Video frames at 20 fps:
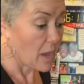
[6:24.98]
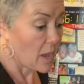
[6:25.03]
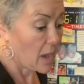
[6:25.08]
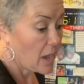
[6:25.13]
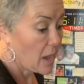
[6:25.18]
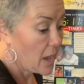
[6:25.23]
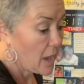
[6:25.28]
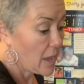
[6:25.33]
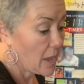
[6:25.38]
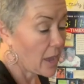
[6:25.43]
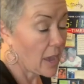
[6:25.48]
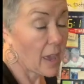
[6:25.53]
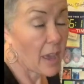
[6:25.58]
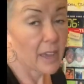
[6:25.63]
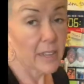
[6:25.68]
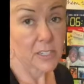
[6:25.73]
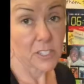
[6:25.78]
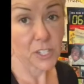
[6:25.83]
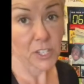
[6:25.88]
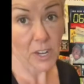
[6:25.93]
I
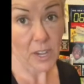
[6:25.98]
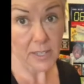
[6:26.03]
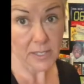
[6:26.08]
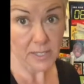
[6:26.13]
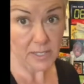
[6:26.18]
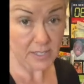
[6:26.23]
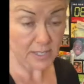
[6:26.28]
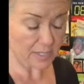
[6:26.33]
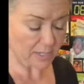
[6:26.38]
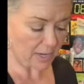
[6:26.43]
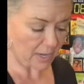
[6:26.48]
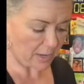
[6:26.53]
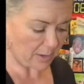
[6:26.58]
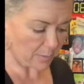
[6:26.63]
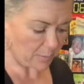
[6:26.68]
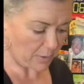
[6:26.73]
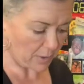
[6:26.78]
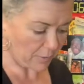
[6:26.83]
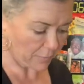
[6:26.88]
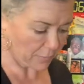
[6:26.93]
add just
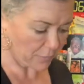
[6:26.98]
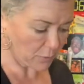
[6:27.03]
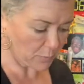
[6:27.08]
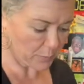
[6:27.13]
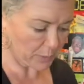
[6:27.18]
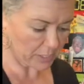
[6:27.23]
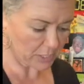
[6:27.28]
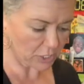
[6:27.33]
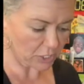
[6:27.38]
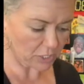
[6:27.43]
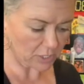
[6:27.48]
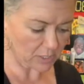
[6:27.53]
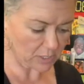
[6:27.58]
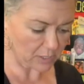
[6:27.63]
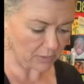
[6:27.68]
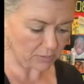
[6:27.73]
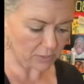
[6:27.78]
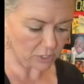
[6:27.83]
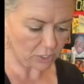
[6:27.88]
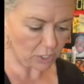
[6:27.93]
a few pinches
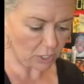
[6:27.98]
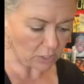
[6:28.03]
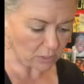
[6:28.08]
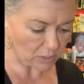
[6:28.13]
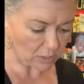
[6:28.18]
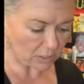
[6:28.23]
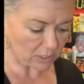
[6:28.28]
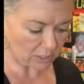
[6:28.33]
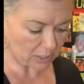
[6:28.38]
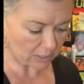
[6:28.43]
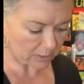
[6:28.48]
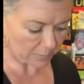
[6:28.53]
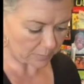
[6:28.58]
of salt.